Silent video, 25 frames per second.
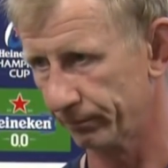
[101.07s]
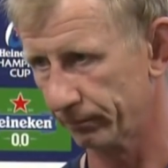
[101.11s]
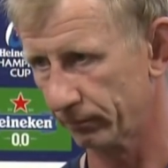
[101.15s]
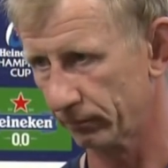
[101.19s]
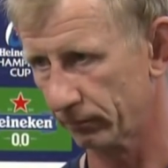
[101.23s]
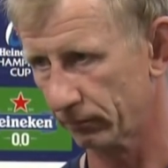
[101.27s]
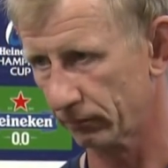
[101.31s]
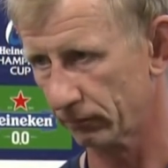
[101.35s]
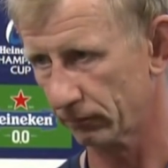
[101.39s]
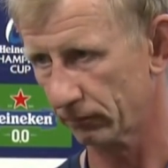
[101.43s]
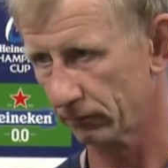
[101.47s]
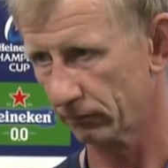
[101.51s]

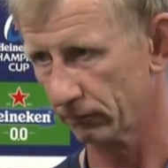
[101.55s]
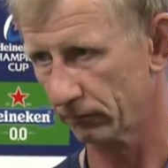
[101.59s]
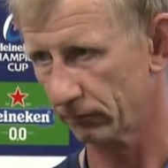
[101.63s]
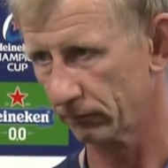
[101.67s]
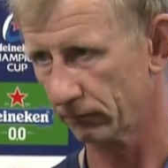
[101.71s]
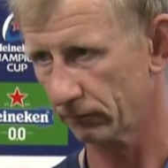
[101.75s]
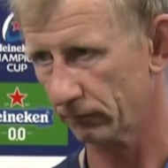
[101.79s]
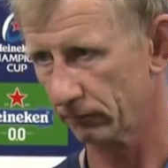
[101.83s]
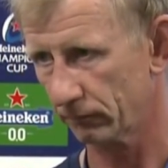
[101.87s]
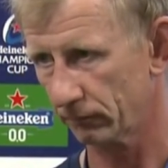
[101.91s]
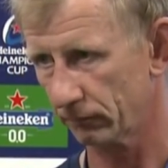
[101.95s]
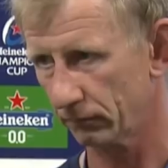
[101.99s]
Leo, you've
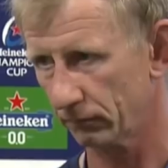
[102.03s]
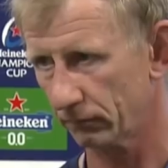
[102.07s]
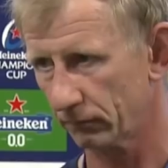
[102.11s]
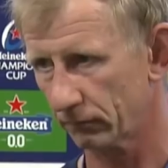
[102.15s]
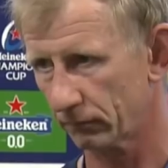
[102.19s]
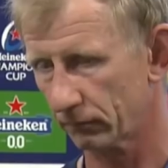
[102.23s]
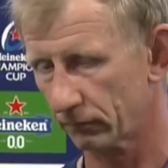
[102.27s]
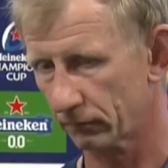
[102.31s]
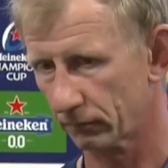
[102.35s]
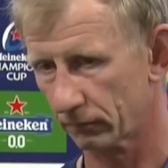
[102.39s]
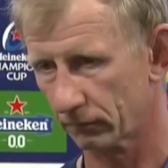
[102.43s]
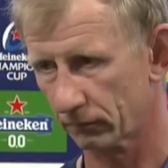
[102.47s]
done a great
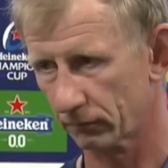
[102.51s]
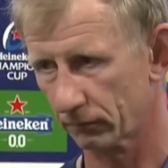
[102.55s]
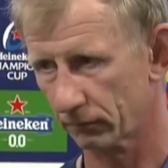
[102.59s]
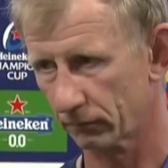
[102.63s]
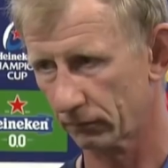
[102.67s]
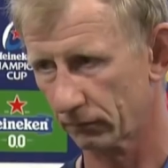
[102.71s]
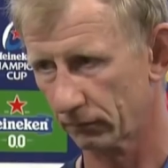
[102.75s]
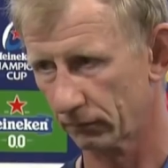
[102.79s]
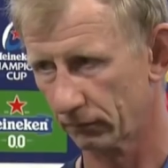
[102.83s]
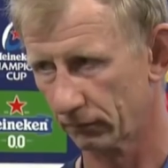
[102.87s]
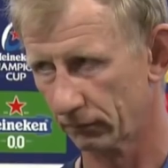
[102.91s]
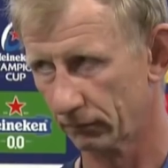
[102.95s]
job
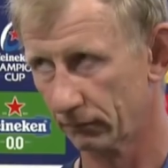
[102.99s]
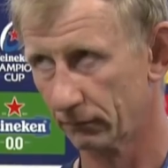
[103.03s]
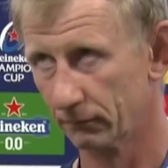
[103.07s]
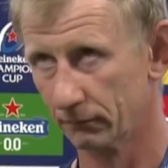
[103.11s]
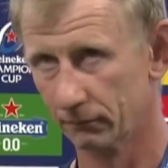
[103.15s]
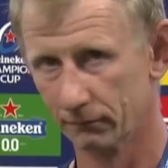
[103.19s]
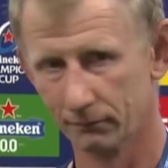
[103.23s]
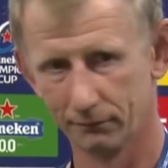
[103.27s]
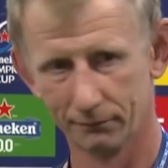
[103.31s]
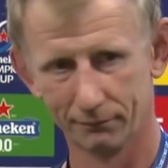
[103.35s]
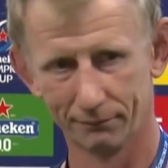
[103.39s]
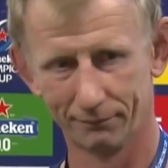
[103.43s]
despite
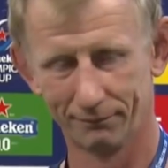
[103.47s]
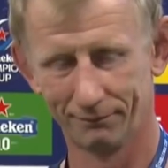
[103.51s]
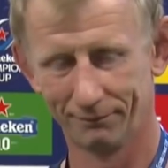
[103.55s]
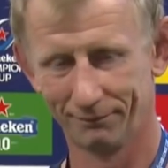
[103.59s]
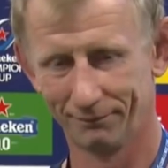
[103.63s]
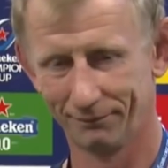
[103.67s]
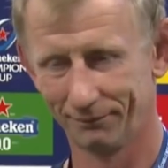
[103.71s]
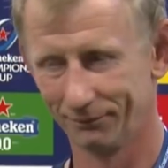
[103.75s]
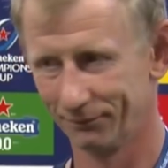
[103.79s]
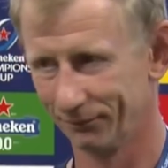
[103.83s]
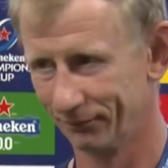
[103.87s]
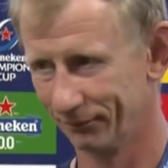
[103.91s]
today's form,
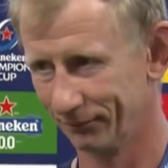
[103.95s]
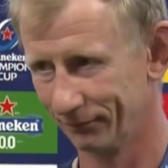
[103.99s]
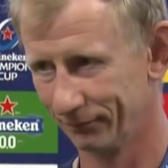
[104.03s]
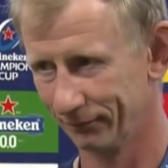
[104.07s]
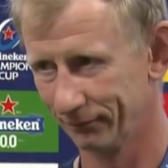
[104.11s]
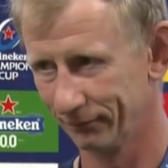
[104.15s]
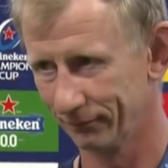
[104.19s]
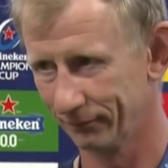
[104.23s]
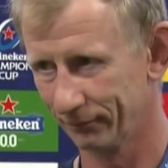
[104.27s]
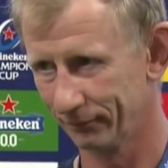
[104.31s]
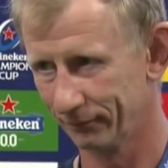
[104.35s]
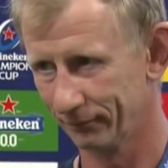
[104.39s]
and mate,
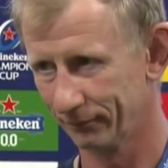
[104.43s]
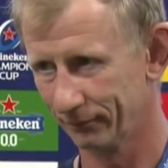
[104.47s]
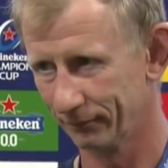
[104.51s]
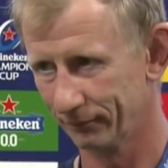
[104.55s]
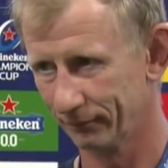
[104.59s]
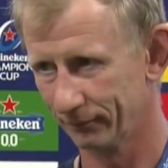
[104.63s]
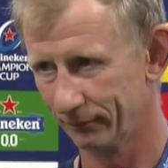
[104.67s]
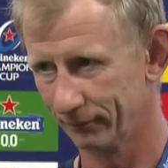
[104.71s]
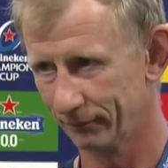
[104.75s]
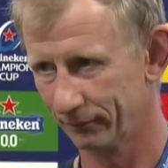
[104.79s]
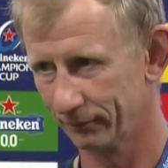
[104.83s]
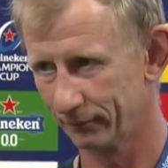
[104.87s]
keep your
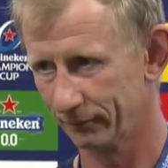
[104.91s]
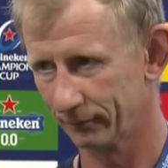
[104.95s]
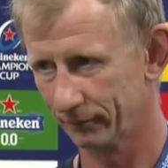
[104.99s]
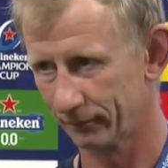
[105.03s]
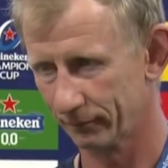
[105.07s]
chin up.